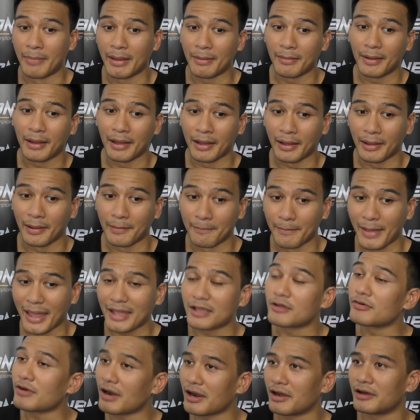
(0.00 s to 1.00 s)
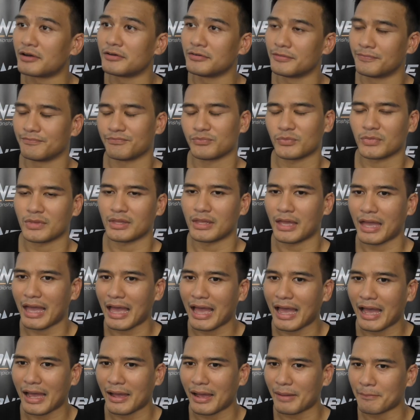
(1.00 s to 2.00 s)
uh background,
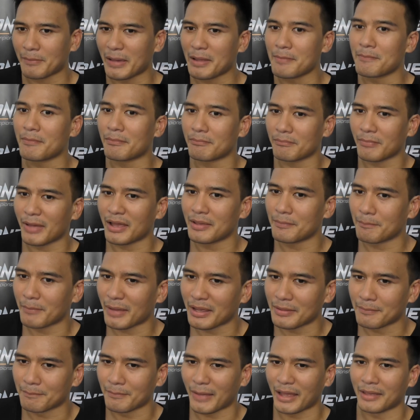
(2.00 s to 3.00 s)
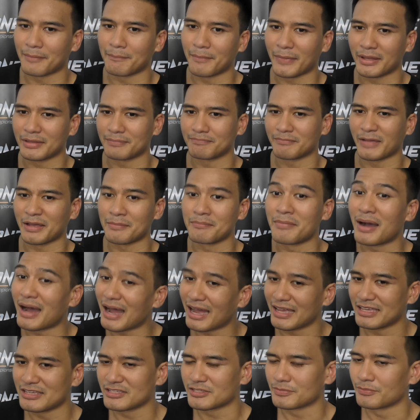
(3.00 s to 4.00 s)
my, my, my, my, my, my
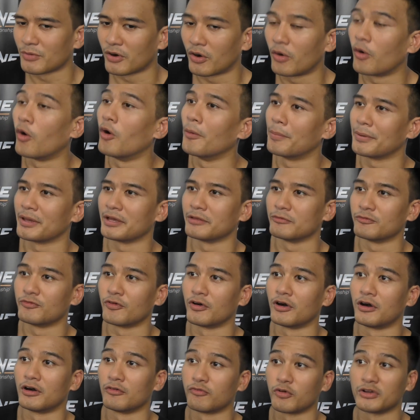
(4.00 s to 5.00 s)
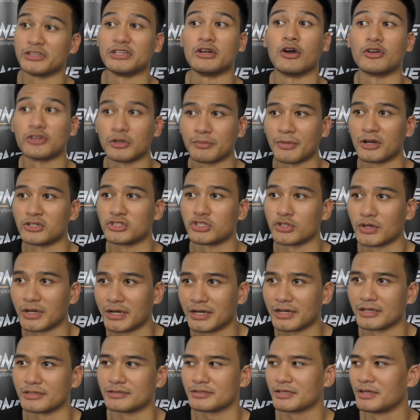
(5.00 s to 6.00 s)
mind is more open for, for the other martial
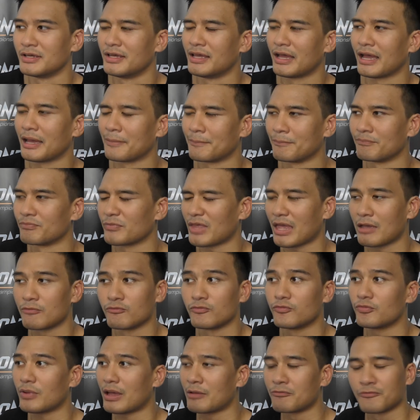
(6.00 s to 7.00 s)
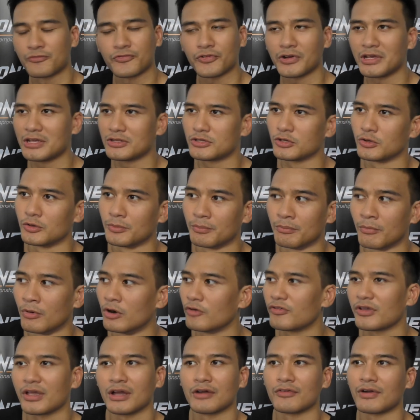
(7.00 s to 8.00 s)
arts. I'm, I'm, I'm free to
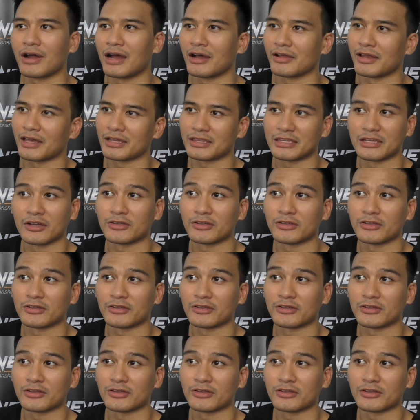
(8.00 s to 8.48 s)
moving around like the